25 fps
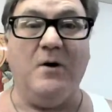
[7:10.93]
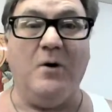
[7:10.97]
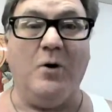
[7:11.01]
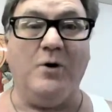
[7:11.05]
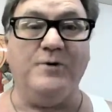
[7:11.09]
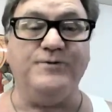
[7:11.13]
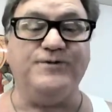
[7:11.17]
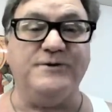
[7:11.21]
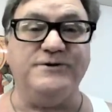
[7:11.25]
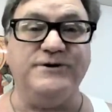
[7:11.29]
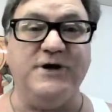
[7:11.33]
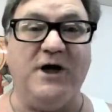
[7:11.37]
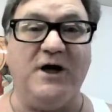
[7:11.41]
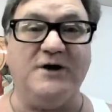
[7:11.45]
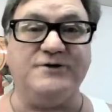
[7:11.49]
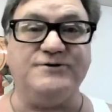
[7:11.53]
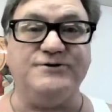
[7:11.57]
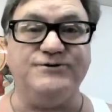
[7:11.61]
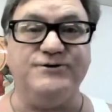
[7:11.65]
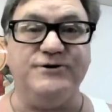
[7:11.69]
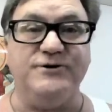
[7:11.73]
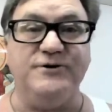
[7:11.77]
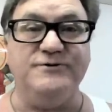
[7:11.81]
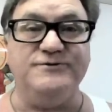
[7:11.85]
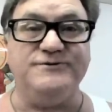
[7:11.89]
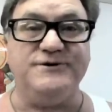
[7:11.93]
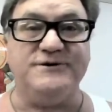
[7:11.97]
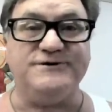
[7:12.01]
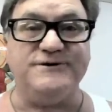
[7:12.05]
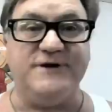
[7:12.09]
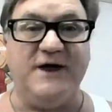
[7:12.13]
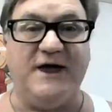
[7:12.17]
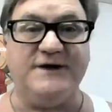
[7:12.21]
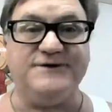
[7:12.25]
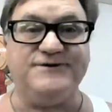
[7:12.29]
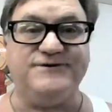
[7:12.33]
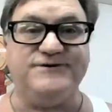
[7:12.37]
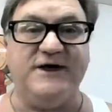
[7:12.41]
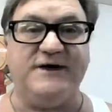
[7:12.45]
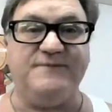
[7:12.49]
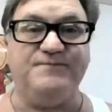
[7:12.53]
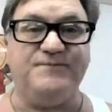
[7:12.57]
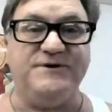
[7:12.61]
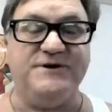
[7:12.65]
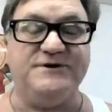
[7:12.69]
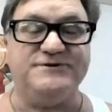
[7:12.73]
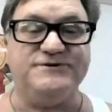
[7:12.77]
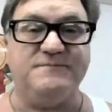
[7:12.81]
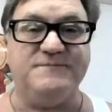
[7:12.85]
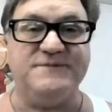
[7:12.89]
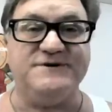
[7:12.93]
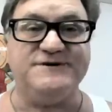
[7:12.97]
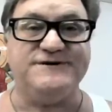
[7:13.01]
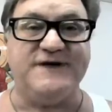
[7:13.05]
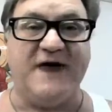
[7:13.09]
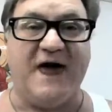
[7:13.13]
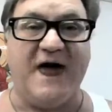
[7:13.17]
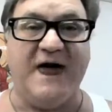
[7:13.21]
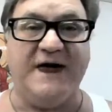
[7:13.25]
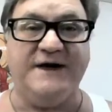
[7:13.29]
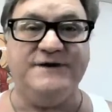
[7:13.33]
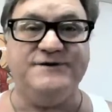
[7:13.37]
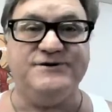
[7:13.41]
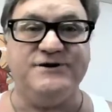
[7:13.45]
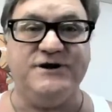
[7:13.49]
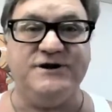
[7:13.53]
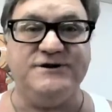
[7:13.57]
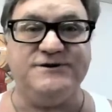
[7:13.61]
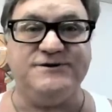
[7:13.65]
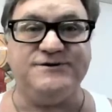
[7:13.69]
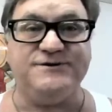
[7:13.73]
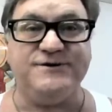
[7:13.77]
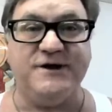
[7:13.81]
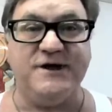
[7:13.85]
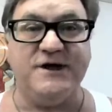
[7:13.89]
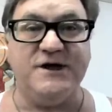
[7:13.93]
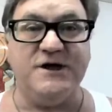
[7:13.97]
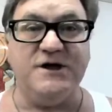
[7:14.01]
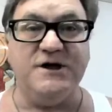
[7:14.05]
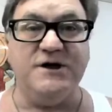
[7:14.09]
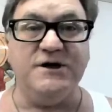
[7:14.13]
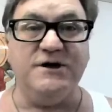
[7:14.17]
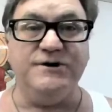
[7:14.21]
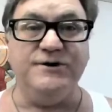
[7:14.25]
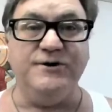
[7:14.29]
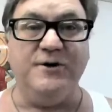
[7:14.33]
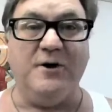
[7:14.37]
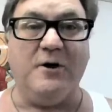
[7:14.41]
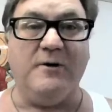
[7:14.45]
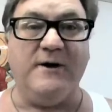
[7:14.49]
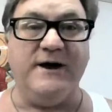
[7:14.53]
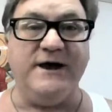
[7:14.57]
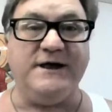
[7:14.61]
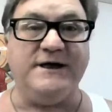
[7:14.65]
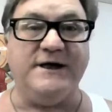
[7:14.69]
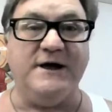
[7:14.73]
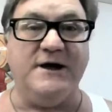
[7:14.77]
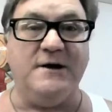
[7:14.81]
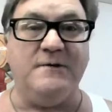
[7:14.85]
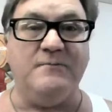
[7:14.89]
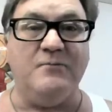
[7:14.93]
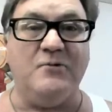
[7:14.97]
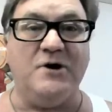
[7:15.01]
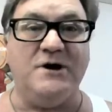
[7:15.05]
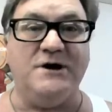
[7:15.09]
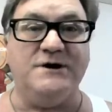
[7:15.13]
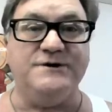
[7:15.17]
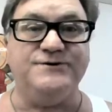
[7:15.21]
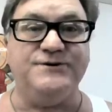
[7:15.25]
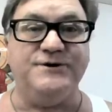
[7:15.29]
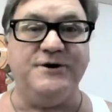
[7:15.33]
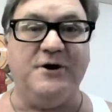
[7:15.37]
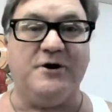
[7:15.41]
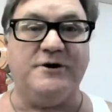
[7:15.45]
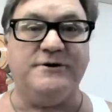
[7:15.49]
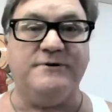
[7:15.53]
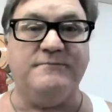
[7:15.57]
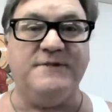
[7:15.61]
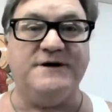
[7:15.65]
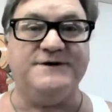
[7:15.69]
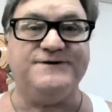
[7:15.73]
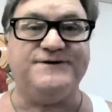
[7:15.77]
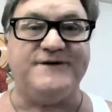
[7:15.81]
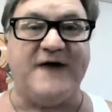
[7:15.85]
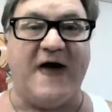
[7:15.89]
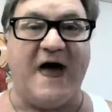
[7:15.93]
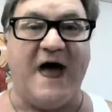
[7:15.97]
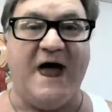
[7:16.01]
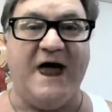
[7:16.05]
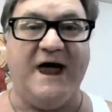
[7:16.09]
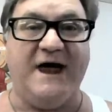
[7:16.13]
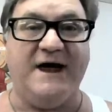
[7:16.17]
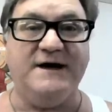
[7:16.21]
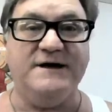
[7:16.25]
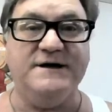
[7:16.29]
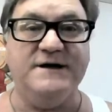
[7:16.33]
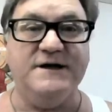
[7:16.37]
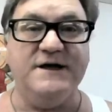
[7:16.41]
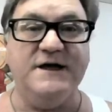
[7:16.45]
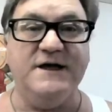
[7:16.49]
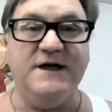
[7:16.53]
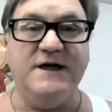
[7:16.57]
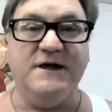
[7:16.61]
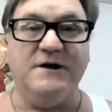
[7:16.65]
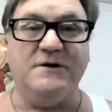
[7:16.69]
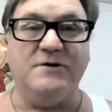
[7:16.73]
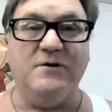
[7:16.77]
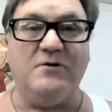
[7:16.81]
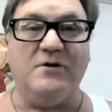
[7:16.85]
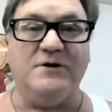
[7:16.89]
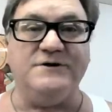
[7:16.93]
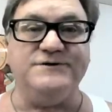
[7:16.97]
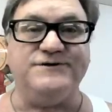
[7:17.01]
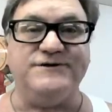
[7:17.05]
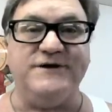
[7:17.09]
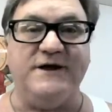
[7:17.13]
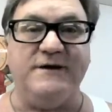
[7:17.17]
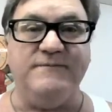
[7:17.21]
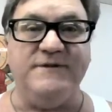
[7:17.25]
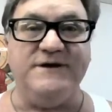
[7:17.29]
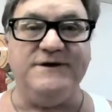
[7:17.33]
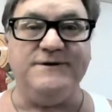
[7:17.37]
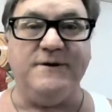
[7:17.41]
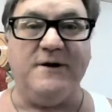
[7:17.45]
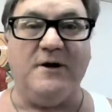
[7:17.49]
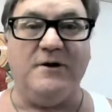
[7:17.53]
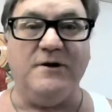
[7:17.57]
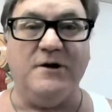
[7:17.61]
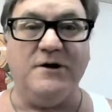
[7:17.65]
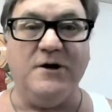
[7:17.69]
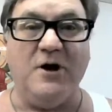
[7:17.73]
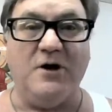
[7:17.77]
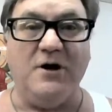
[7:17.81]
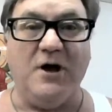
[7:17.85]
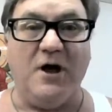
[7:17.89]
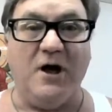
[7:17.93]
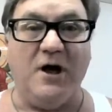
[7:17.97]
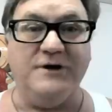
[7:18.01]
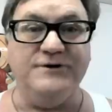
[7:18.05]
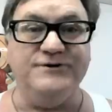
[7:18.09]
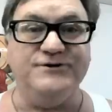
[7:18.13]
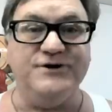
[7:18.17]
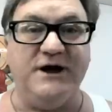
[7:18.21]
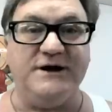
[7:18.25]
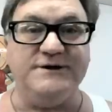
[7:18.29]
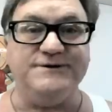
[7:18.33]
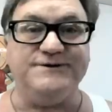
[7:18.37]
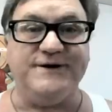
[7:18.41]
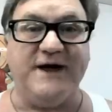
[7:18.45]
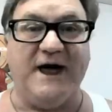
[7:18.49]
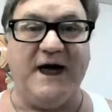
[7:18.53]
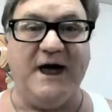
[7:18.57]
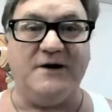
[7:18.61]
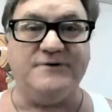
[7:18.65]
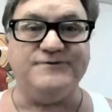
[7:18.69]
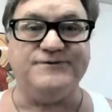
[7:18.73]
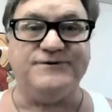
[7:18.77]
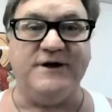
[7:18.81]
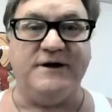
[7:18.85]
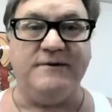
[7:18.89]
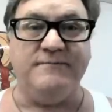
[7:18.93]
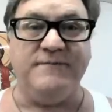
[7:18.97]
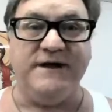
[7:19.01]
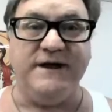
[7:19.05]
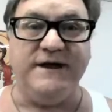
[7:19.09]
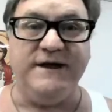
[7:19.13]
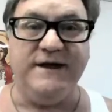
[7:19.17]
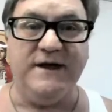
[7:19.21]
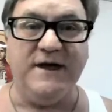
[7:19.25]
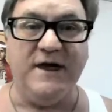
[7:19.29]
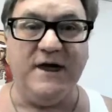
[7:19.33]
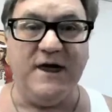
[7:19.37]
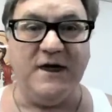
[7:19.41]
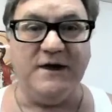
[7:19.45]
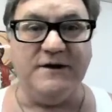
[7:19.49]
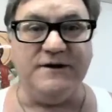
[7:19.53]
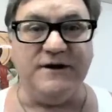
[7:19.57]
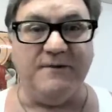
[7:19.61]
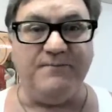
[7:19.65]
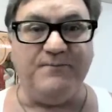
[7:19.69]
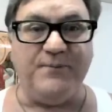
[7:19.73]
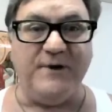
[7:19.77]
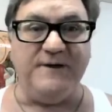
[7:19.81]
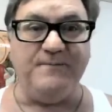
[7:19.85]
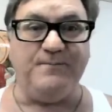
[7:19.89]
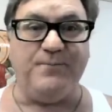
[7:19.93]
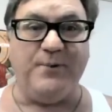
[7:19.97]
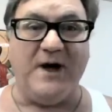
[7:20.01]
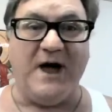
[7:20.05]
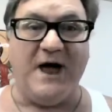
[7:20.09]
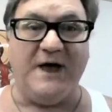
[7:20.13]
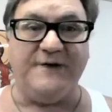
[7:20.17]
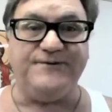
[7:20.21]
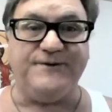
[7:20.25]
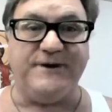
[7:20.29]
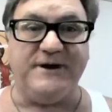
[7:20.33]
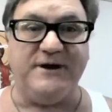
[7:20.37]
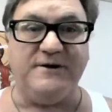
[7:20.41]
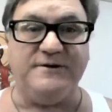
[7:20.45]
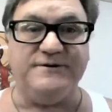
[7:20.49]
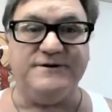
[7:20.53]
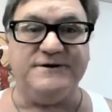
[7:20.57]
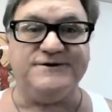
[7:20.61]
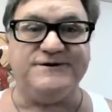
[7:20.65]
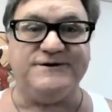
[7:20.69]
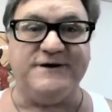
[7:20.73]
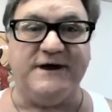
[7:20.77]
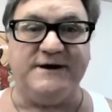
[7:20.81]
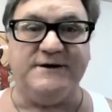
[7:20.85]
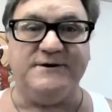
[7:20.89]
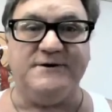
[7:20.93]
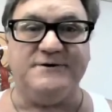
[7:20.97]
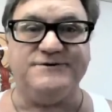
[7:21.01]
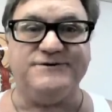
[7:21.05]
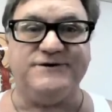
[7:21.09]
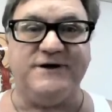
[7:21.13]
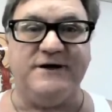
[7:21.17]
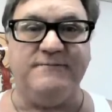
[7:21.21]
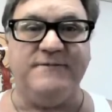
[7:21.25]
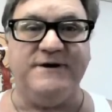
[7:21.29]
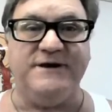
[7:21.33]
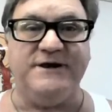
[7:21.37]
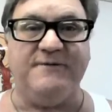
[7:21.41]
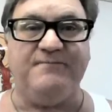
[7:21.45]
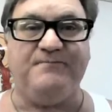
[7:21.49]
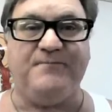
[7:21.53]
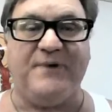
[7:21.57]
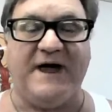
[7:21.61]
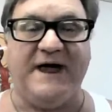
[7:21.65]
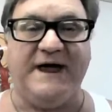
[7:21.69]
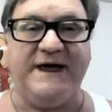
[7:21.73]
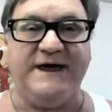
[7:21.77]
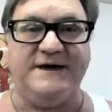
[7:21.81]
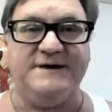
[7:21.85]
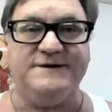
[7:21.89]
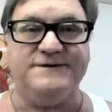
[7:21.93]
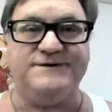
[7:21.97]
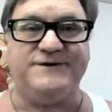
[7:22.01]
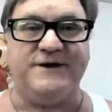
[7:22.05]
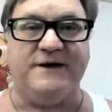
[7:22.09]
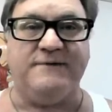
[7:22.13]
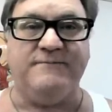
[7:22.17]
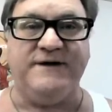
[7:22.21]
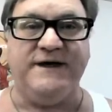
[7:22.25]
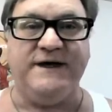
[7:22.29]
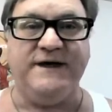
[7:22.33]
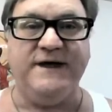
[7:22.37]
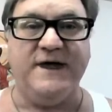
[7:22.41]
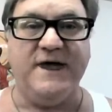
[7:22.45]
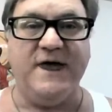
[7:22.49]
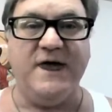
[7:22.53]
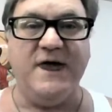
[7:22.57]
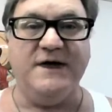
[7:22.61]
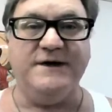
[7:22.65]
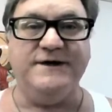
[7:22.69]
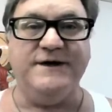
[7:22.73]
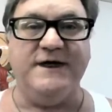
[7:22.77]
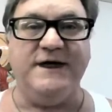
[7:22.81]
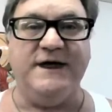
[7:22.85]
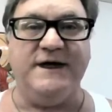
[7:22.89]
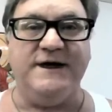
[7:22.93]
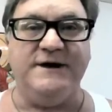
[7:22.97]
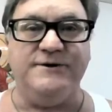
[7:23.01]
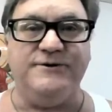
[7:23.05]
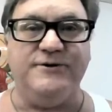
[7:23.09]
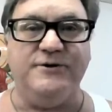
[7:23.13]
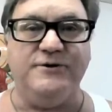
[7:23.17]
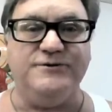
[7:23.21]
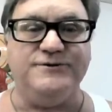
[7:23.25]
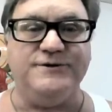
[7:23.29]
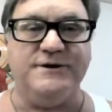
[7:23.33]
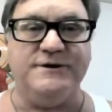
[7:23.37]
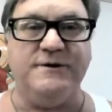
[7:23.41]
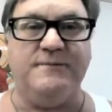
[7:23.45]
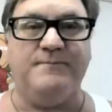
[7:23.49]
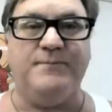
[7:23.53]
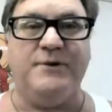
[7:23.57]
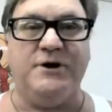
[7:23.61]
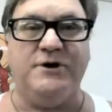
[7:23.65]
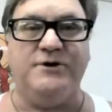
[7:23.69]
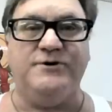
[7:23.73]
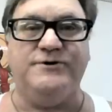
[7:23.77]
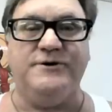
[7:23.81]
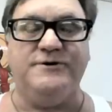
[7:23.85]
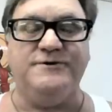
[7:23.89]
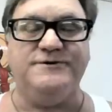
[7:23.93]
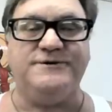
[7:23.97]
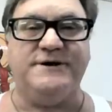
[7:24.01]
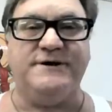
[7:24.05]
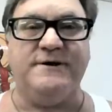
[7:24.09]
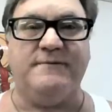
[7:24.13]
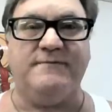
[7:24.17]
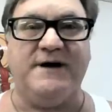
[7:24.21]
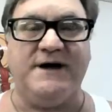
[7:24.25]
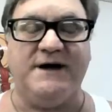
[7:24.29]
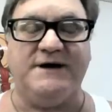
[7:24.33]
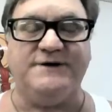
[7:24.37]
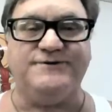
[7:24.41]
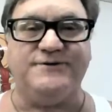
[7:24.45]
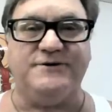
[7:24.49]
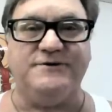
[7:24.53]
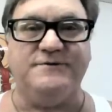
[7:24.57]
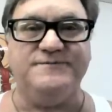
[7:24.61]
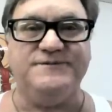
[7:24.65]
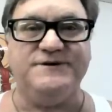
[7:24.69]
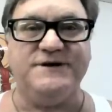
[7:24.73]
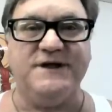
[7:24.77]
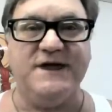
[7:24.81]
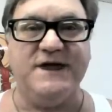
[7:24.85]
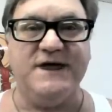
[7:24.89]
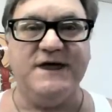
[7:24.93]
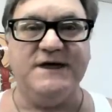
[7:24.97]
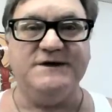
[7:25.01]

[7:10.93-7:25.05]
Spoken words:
Orthodox Jews that's not accepted you as the Messiah. Jesus, you already come once. You're the Messiah. Lord, send me a Gentile. Send me the people out there, the sinners. Send me the pagans. Send me the Hindus and the Buddhists and the Muslims.